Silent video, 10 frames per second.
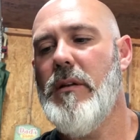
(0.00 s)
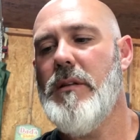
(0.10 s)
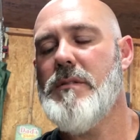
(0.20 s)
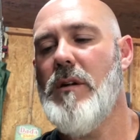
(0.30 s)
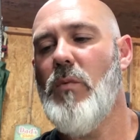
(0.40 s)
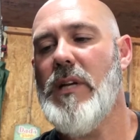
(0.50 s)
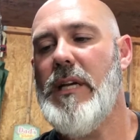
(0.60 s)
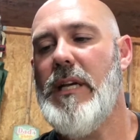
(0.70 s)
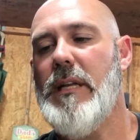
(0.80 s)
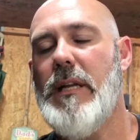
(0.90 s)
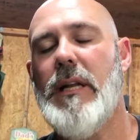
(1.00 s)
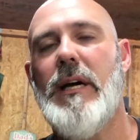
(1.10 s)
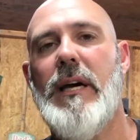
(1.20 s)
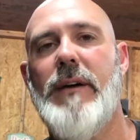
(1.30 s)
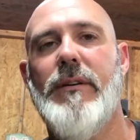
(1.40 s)
So I went ahead and I
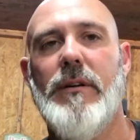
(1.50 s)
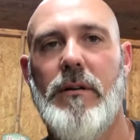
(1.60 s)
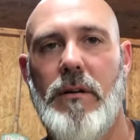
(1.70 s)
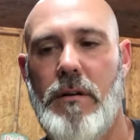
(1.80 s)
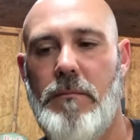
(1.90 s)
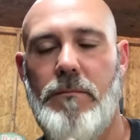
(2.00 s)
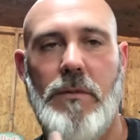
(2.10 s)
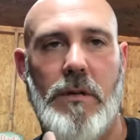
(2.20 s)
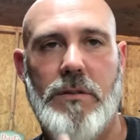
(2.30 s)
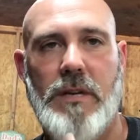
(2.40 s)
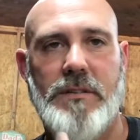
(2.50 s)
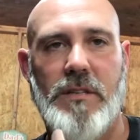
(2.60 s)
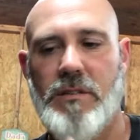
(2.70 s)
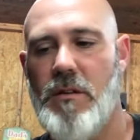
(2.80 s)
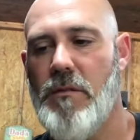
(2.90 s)
have a dressing
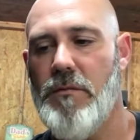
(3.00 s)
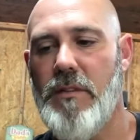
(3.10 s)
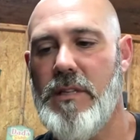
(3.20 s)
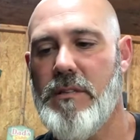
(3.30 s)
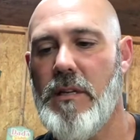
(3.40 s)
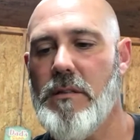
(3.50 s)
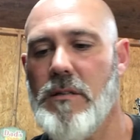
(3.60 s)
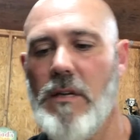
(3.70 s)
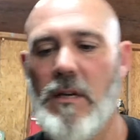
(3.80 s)
stone for these things.